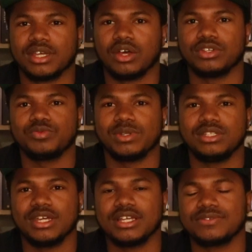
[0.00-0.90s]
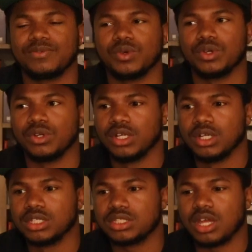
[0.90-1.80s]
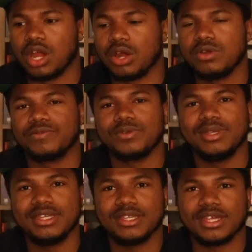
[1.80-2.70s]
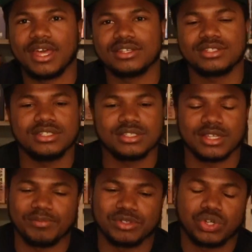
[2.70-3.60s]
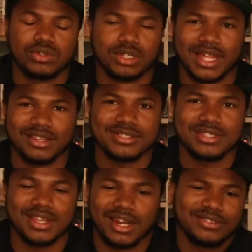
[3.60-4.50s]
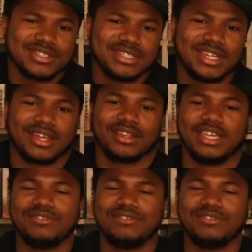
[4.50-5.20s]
Like, oh, this is what he does to earn for me, and she's like mature enough. I love to see that.